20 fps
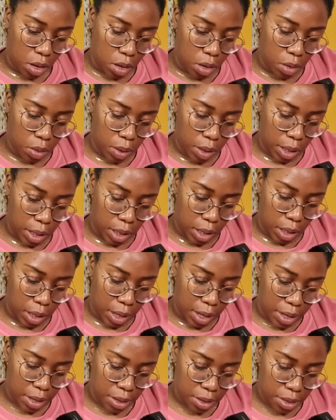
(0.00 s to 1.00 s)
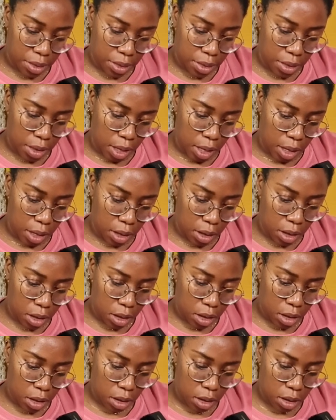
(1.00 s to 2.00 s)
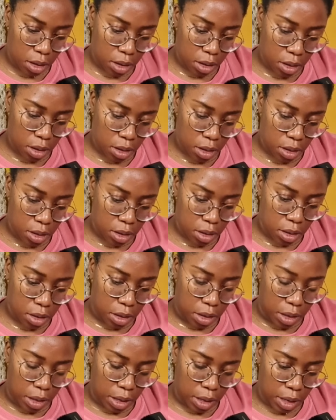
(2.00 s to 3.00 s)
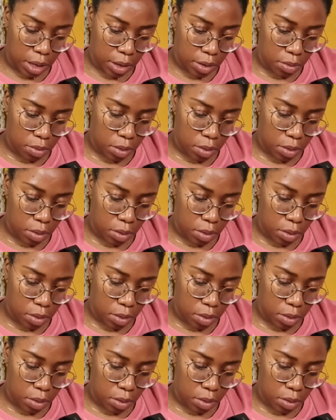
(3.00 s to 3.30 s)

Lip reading: Okay, I think I